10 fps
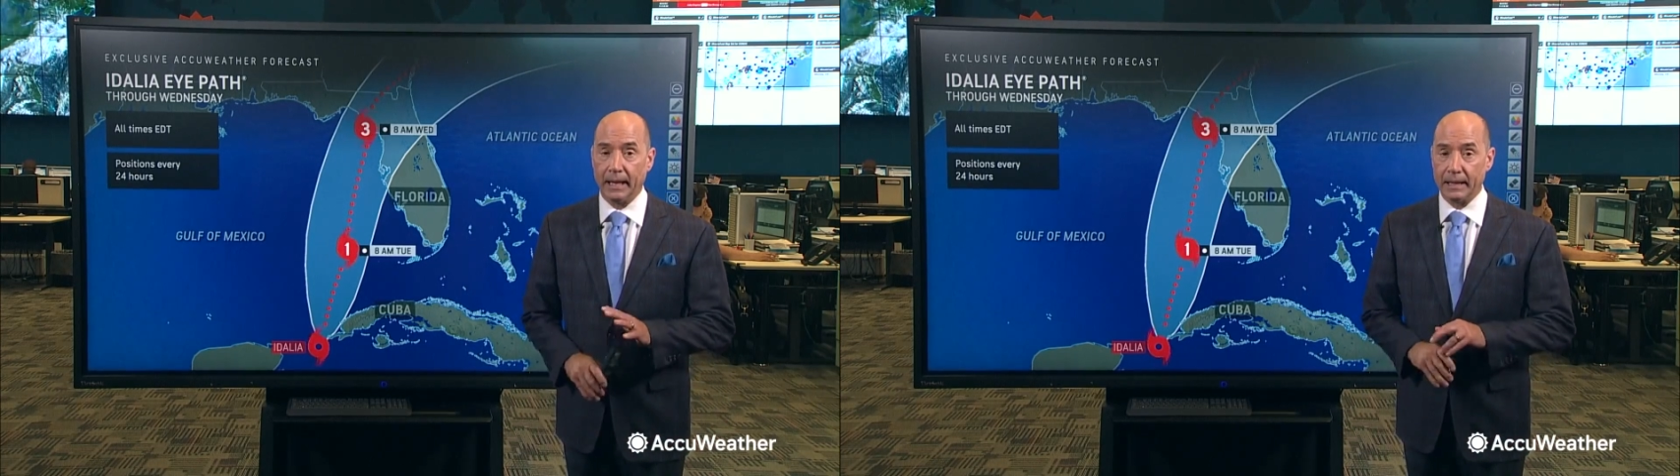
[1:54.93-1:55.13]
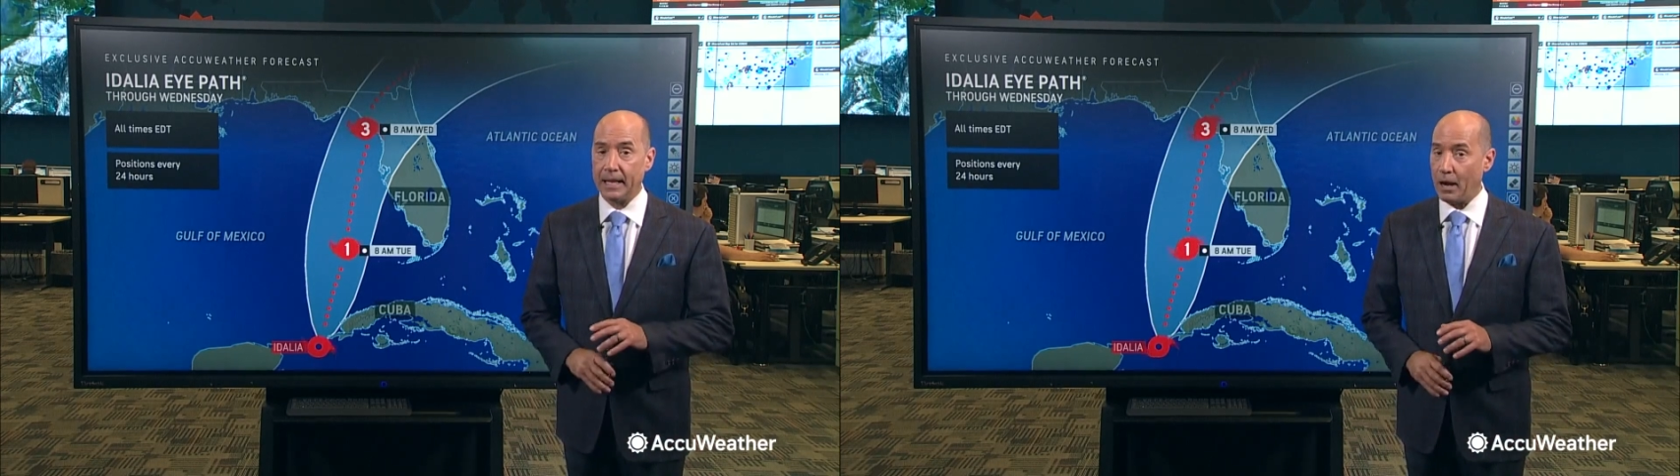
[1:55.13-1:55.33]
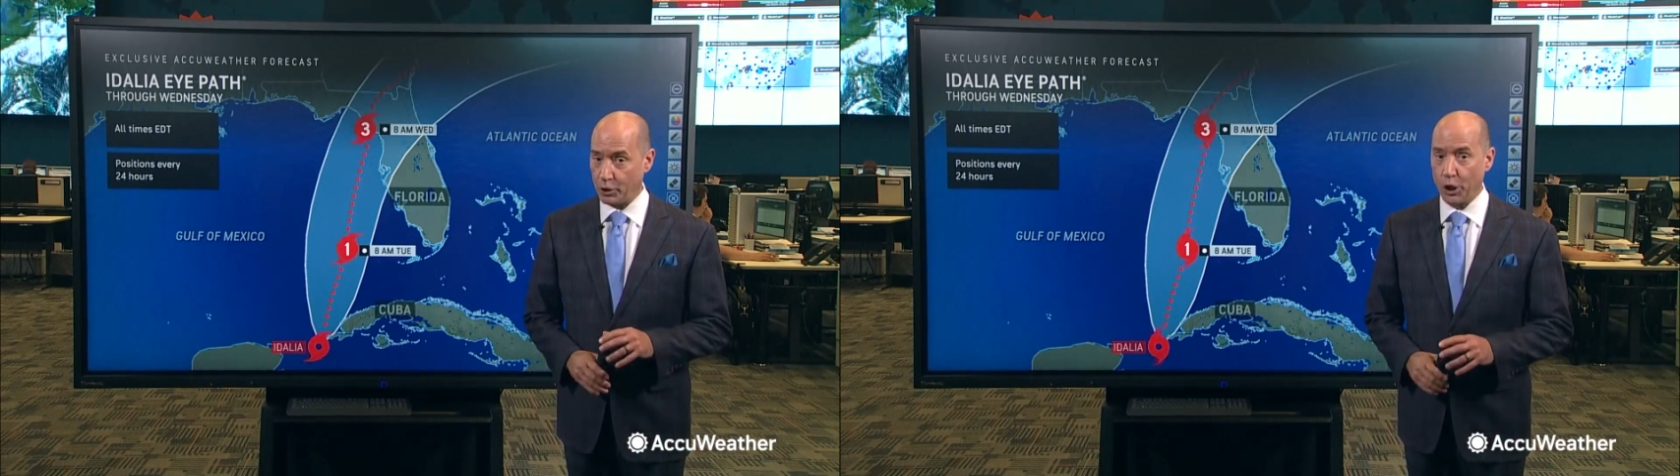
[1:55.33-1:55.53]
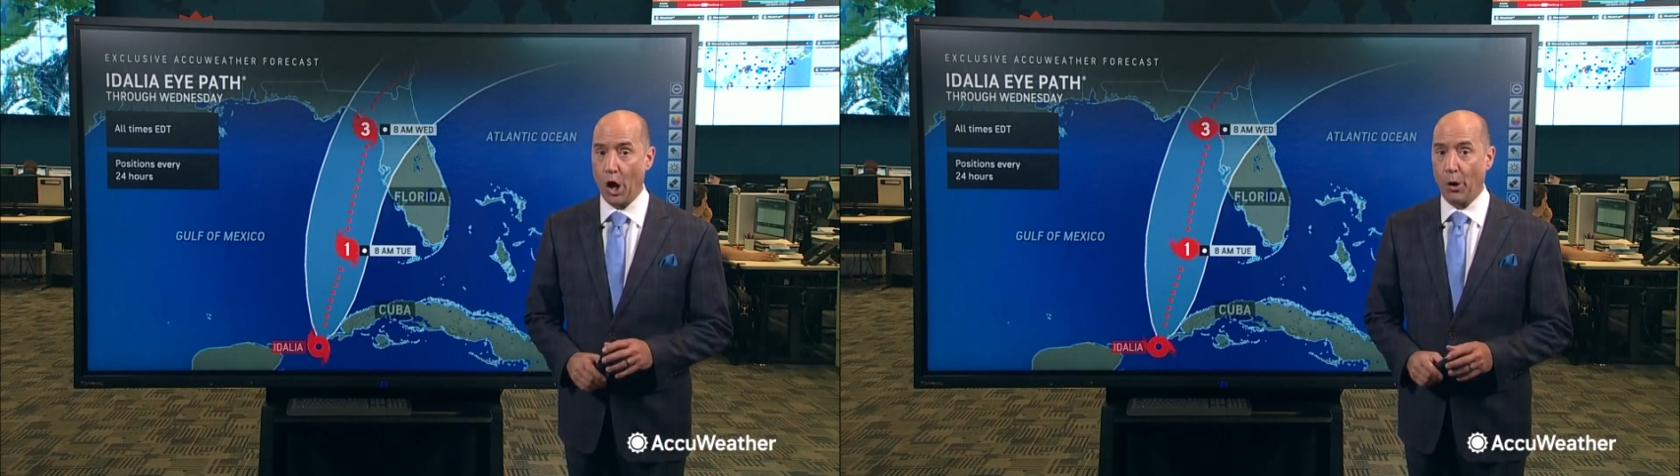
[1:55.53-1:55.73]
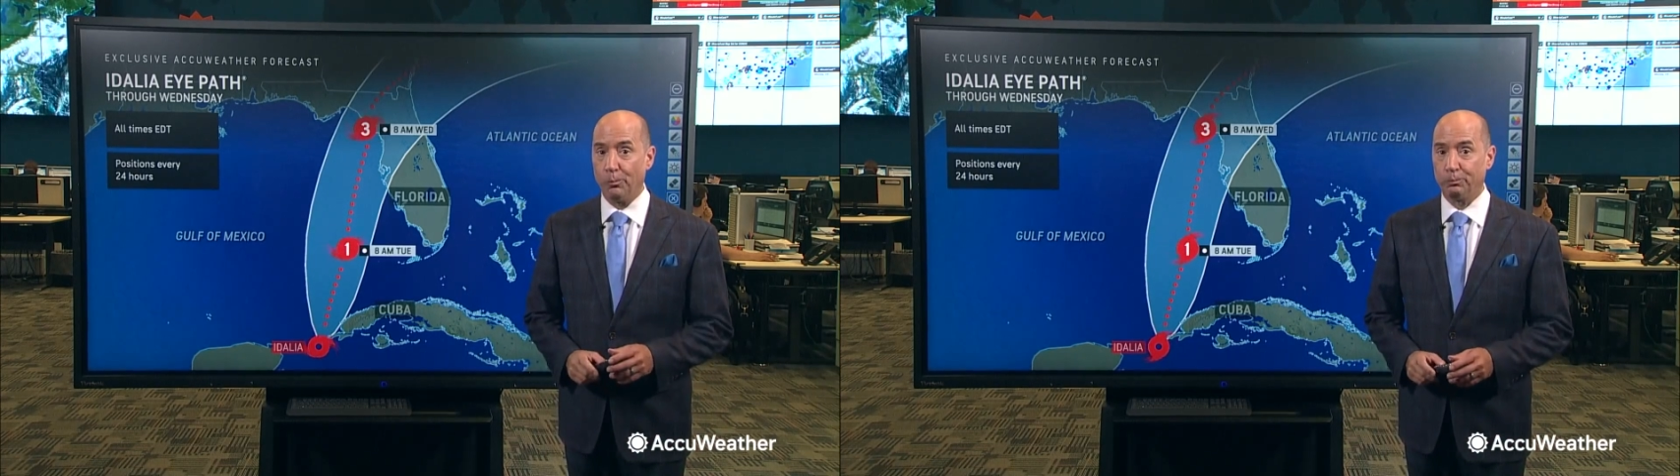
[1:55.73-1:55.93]
And now you
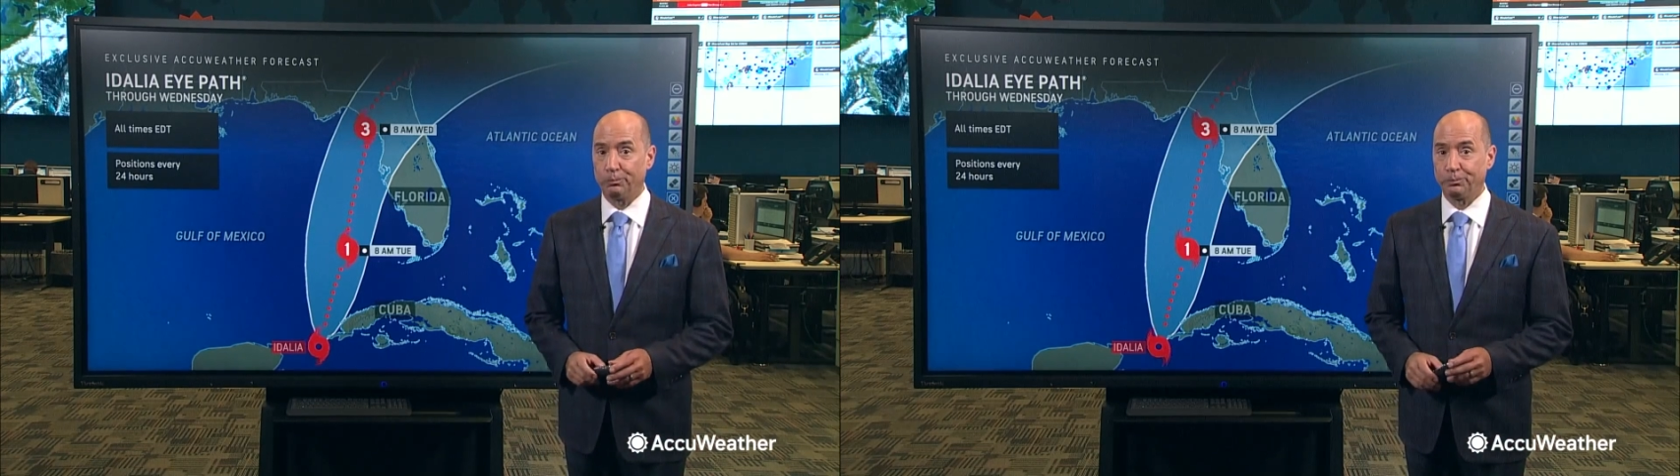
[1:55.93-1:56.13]
know.